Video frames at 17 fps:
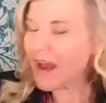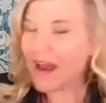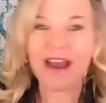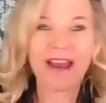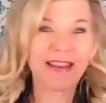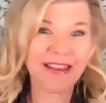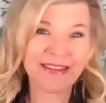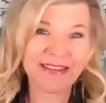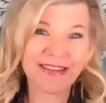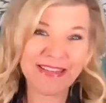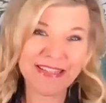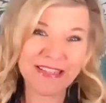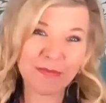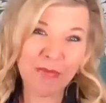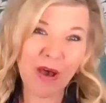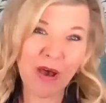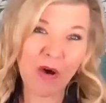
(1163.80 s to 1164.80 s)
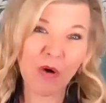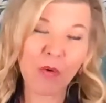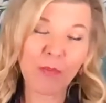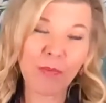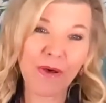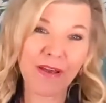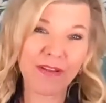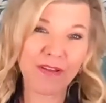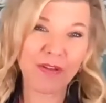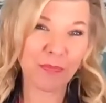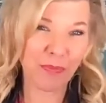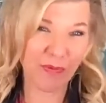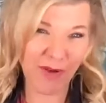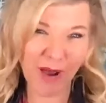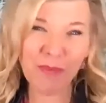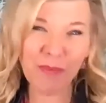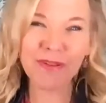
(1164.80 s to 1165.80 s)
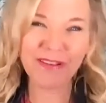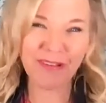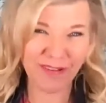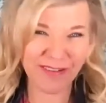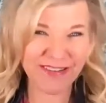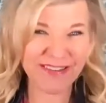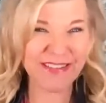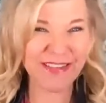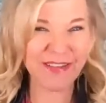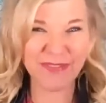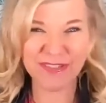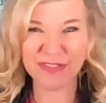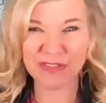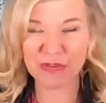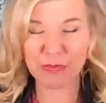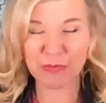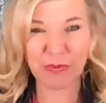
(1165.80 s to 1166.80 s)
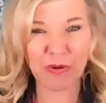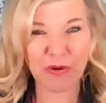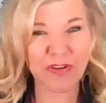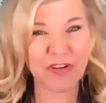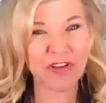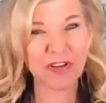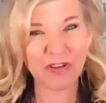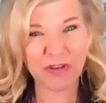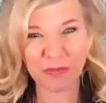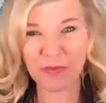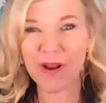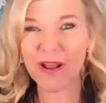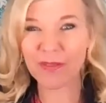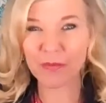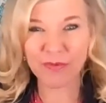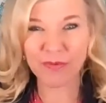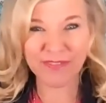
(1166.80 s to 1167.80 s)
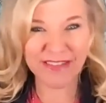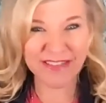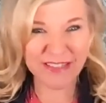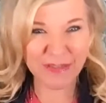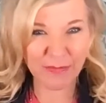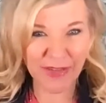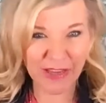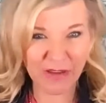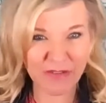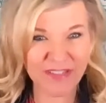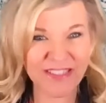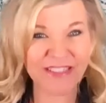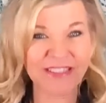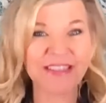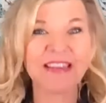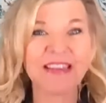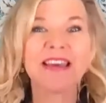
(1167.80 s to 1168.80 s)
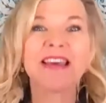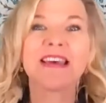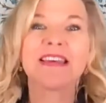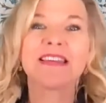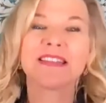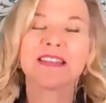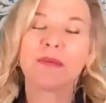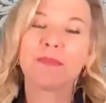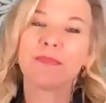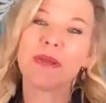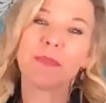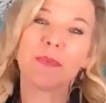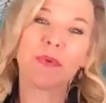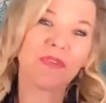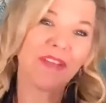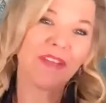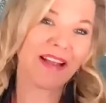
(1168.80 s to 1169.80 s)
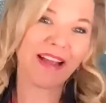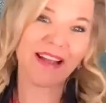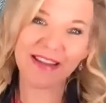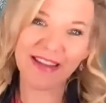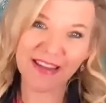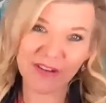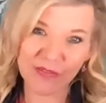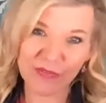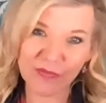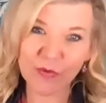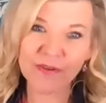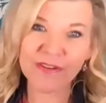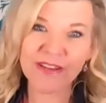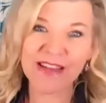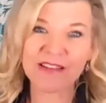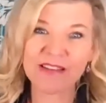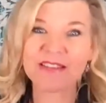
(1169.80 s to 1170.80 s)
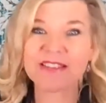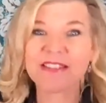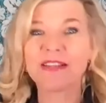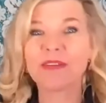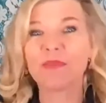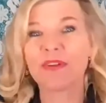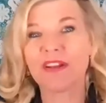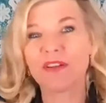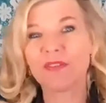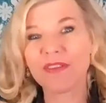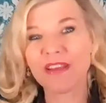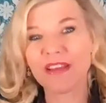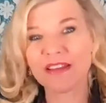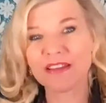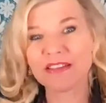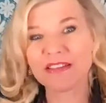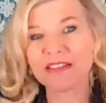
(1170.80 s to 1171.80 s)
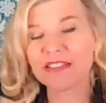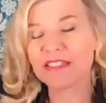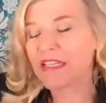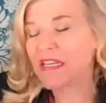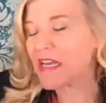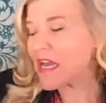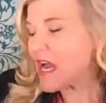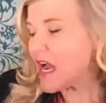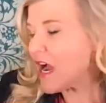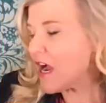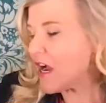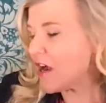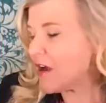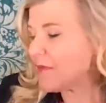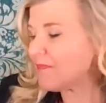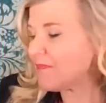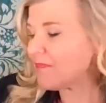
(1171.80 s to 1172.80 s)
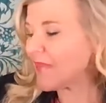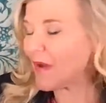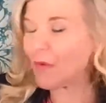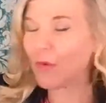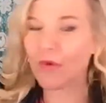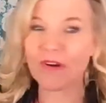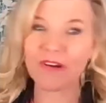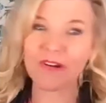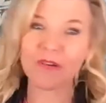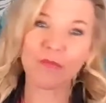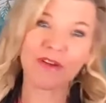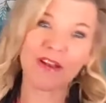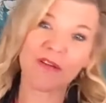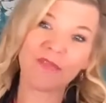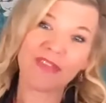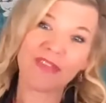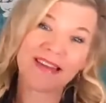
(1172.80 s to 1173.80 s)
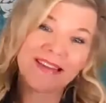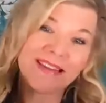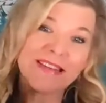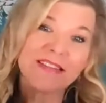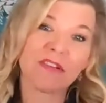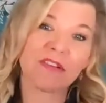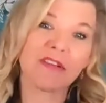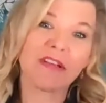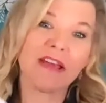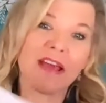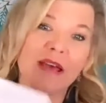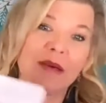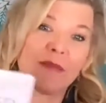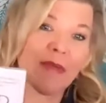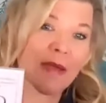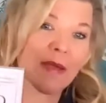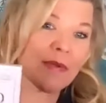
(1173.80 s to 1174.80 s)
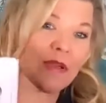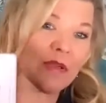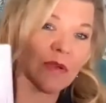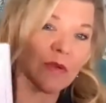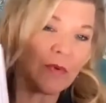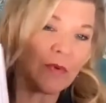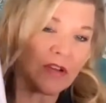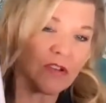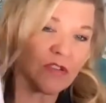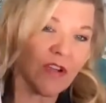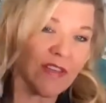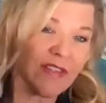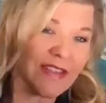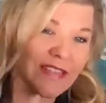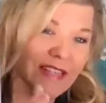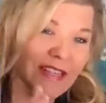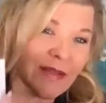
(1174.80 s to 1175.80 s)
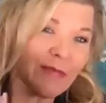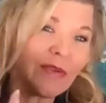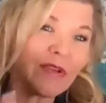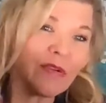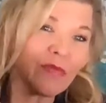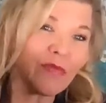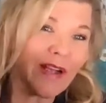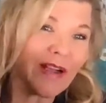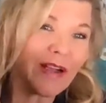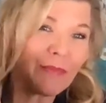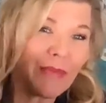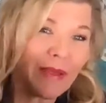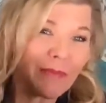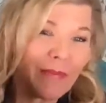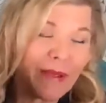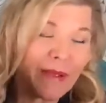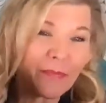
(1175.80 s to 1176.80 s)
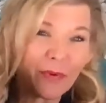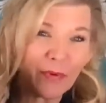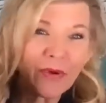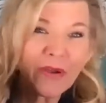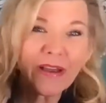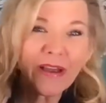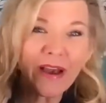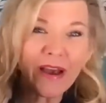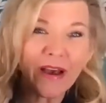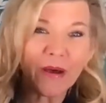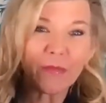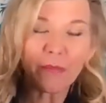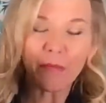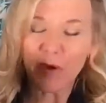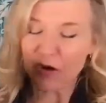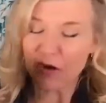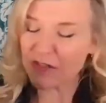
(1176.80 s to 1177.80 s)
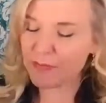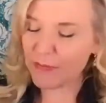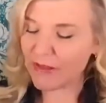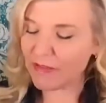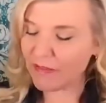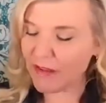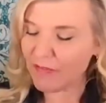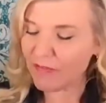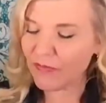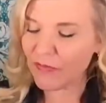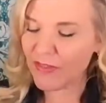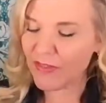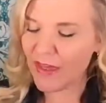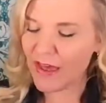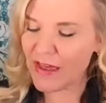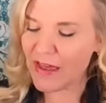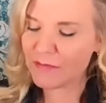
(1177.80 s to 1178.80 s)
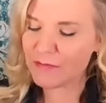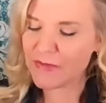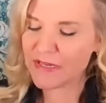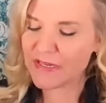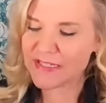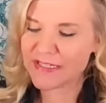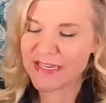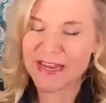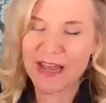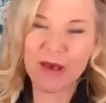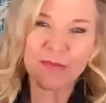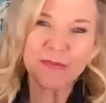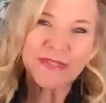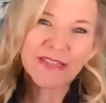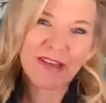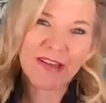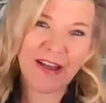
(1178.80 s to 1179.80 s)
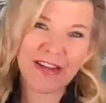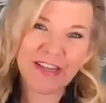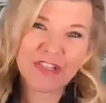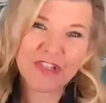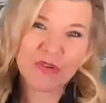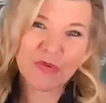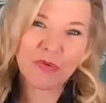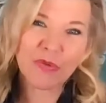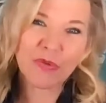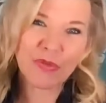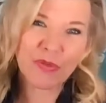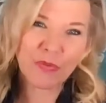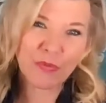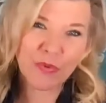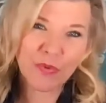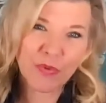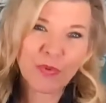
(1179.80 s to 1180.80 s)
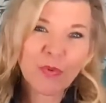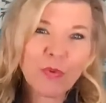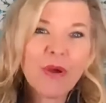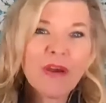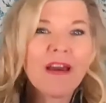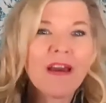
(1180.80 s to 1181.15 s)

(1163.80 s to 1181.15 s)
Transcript: and need some help, you probably, honestly, if it's super hard, you probably will need some counseling. Some people are like, I can't afford counseling, whatever that is, or whatever that is, or maybe you could want to try this. I am going to recommend my book, Marked by Love, for that, because it helps guide you through